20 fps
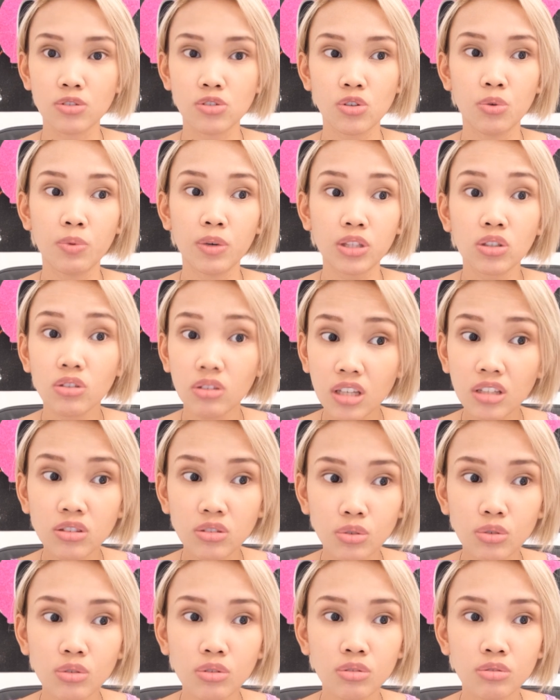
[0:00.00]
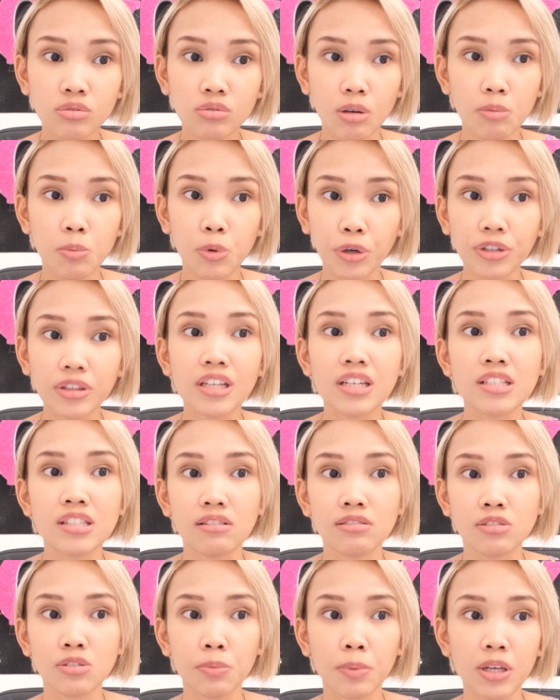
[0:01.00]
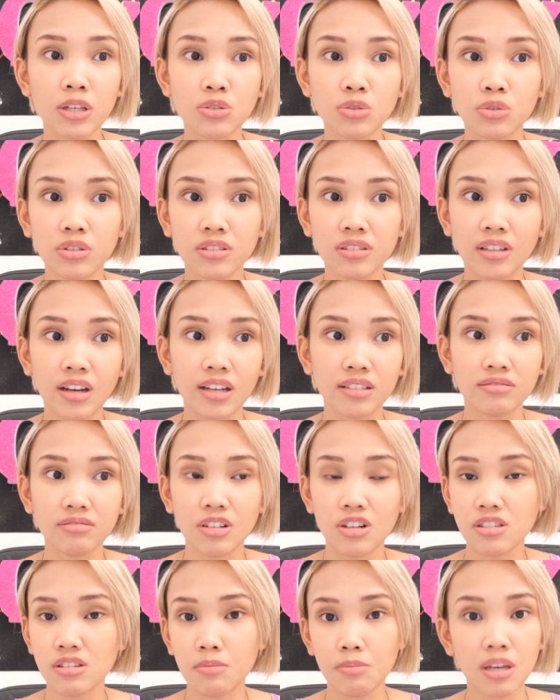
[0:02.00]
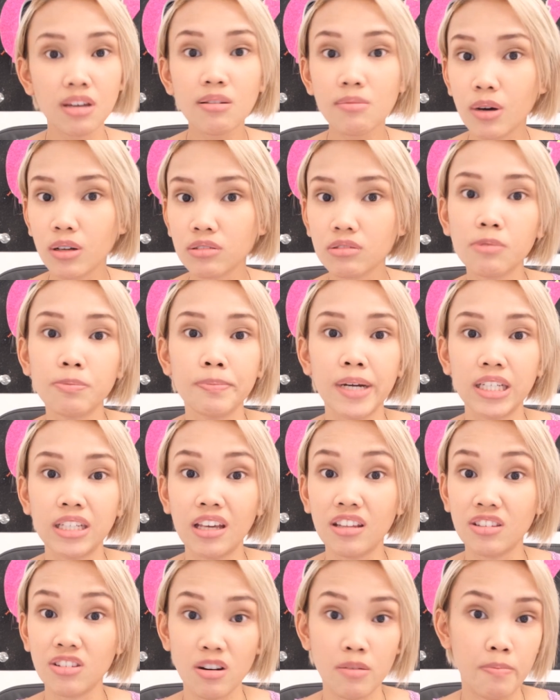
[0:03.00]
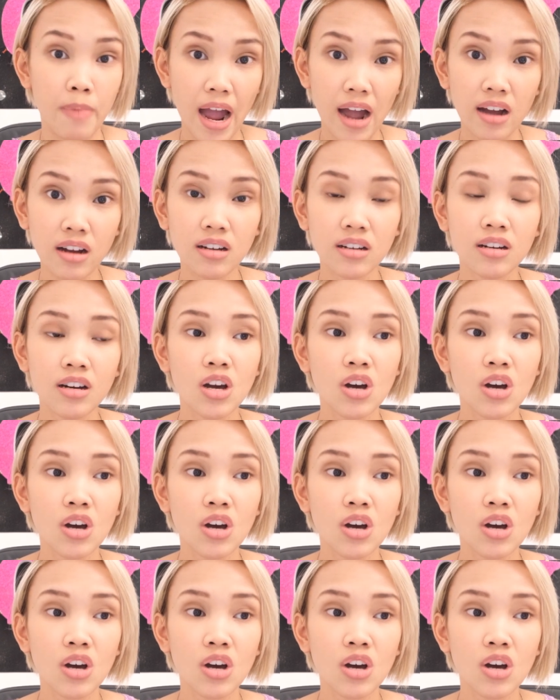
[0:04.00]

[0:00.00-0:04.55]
So, what you can do to avoid this is to make sure that there's a big amount of money in your bank.